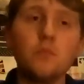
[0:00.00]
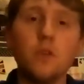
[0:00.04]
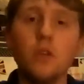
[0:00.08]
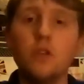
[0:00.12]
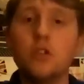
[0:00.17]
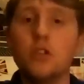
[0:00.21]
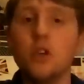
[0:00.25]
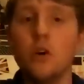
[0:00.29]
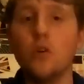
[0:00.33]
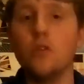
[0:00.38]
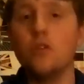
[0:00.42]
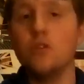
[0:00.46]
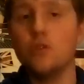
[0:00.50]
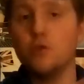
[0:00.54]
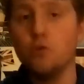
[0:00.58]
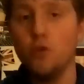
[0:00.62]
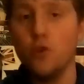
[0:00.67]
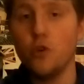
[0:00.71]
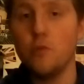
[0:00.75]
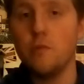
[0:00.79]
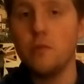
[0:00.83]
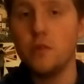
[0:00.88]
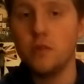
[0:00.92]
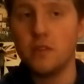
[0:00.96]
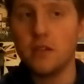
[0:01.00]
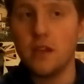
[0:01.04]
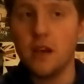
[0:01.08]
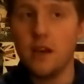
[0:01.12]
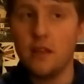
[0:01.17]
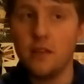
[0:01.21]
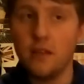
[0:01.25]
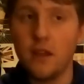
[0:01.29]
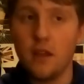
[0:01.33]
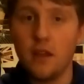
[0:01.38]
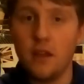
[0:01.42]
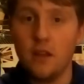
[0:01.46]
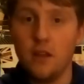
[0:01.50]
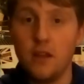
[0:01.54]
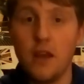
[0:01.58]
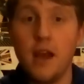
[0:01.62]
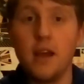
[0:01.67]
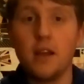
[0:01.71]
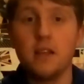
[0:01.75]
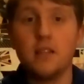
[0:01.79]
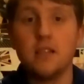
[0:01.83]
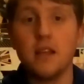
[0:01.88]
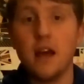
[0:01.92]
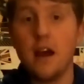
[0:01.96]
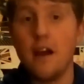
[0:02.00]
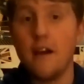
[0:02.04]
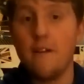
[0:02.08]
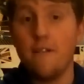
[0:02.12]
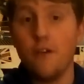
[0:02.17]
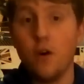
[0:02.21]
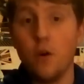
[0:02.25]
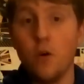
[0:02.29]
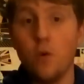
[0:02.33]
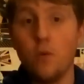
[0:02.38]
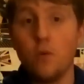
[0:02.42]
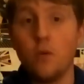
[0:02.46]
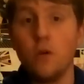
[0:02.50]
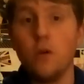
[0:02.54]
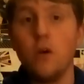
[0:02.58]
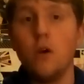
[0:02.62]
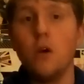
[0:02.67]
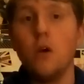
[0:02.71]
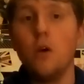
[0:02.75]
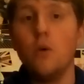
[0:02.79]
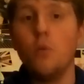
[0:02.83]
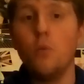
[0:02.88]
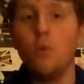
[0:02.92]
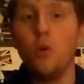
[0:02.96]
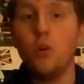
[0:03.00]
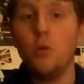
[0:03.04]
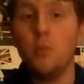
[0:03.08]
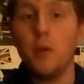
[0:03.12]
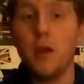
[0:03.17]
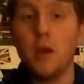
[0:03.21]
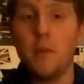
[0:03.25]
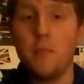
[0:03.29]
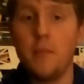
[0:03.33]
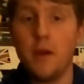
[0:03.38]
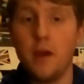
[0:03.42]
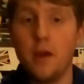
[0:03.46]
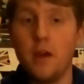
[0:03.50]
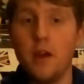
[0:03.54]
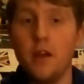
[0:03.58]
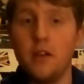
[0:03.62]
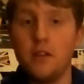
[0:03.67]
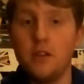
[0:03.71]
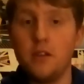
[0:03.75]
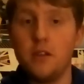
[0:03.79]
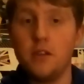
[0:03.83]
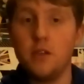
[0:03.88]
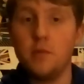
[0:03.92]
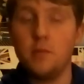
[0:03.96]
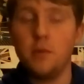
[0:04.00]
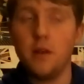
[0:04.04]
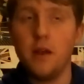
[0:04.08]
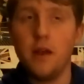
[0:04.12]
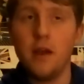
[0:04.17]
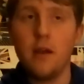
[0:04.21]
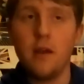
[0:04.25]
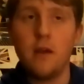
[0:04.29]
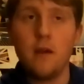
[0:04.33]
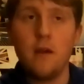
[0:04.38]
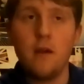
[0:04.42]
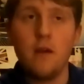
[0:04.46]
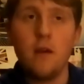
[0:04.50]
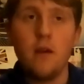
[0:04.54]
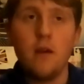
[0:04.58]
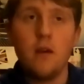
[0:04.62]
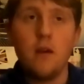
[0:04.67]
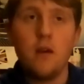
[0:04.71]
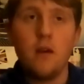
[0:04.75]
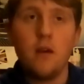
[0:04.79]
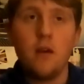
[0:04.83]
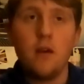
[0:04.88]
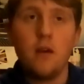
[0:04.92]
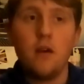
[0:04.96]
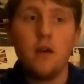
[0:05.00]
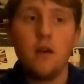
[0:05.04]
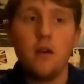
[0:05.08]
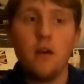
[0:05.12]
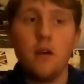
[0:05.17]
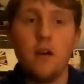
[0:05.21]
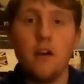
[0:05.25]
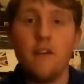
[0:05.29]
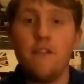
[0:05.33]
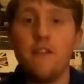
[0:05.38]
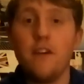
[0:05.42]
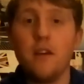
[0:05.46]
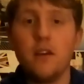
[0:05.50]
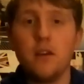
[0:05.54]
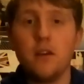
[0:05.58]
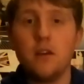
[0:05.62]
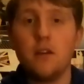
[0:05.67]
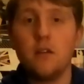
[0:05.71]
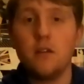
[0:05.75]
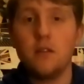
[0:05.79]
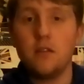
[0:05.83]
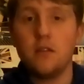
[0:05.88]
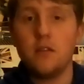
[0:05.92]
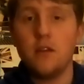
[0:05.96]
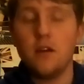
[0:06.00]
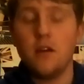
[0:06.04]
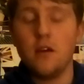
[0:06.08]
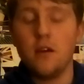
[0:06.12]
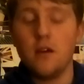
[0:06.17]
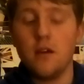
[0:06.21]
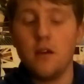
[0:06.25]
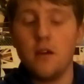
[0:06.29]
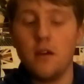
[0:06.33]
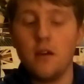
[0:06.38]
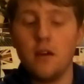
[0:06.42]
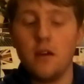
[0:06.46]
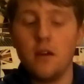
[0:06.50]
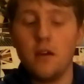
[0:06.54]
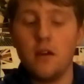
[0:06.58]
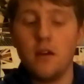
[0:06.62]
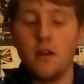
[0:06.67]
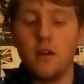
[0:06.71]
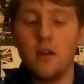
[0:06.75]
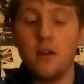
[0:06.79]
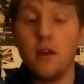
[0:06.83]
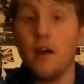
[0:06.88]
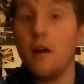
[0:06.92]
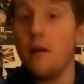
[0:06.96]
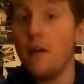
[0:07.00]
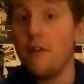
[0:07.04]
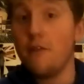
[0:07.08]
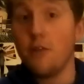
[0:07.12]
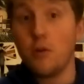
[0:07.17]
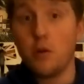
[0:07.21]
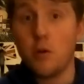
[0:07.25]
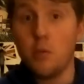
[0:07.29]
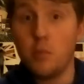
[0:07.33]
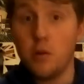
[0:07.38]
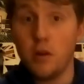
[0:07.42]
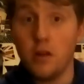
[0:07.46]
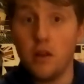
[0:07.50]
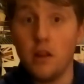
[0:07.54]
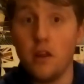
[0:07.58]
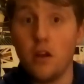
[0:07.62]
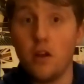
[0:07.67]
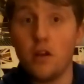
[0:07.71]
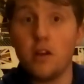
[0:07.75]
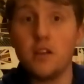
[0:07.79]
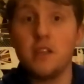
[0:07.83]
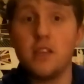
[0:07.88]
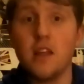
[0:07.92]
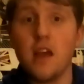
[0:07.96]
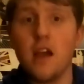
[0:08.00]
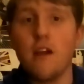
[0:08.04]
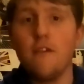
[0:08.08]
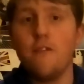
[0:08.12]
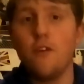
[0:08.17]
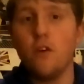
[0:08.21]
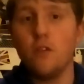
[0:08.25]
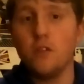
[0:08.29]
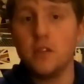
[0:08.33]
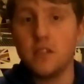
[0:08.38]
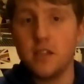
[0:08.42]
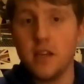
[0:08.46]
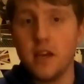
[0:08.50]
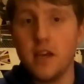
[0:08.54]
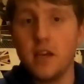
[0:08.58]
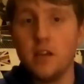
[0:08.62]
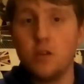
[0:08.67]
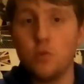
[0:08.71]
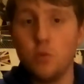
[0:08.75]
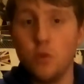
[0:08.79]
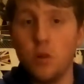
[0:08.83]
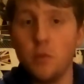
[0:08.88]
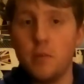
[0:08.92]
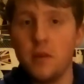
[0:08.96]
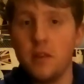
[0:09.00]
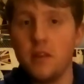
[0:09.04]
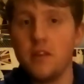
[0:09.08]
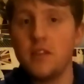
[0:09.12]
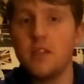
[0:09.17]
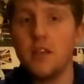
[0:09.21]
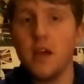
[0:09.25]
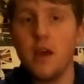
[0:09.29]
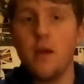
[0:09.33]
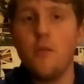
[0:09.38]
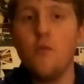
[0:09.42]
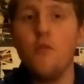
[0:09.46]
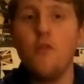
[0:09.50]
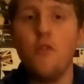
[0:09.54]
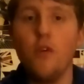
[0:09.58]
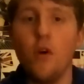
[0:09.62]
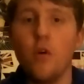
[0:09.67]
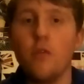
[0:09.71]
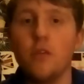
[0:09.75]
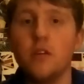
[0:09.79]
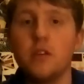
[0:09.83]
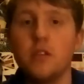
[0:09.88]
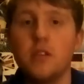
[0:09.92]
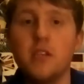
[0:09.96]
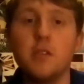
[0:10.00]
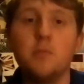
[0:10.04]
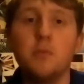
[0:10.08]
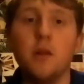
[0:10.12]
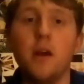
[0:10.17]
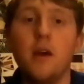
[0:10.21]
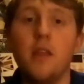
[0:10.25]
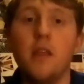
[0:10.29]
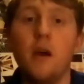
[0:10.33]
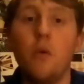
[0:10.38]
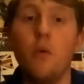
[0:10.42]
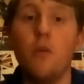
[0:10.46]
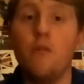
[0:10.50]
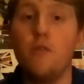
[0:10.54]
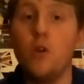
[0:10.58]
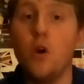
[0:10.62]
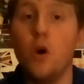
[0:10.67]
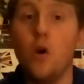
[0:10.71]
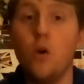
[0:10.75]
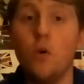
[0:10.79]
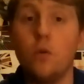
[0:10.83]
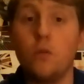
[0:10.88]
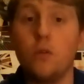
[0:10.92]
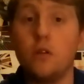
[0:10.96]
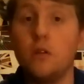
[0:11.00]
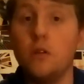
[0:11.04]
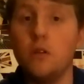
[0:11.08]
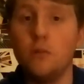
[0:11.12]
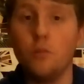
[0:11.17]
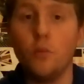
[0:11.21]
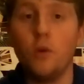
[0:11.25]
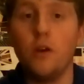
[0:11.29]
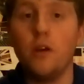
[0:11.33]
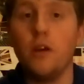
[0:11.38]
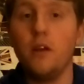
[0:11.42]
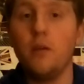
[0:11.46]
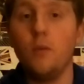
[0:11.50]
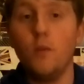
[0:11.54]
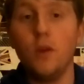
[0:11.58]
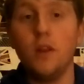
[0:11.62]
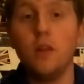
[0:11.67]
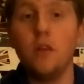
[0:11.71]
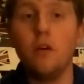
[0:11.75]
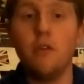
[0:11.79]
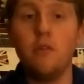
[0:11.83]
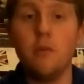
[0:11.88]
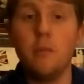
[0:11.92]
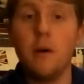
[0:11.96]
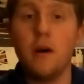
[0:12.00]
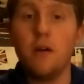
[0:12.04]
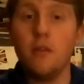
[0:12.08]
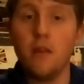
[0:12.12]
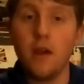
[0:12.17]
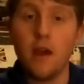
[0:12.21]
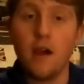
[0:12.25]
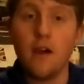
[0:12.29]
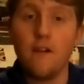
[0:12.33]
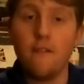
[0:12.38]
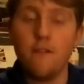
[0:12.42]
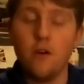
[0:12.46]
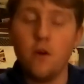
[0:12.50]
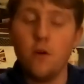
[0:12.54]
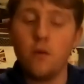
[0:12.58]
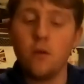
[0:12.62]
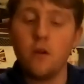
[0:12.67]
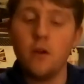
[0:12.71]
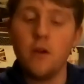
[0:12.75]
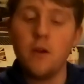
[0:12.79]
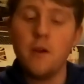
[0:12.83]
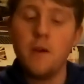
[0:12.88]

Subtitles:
So there's rumours that the next iPhone will be a bigger inch display. I think, if I'm completely honest, the iPhone 6 will be the same 4-inch display that we've known and we love about the iPhone.